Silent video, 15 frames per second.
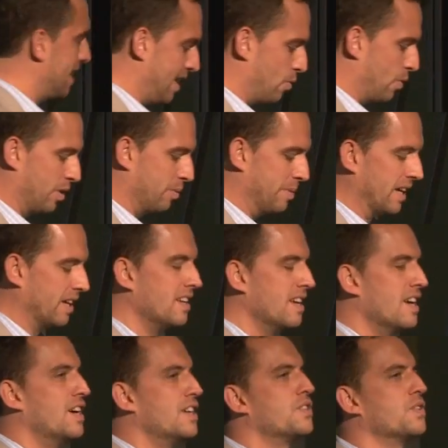and it will be.
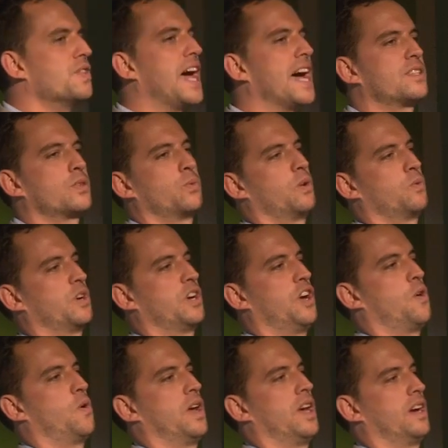So that's where we're
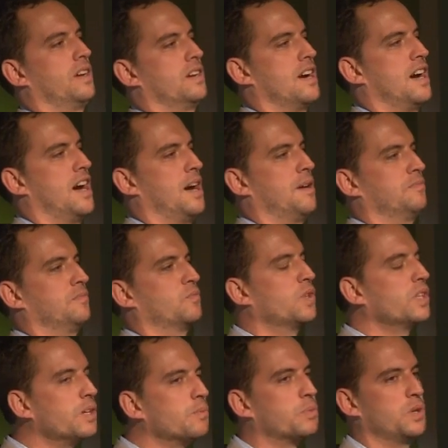going. Um, really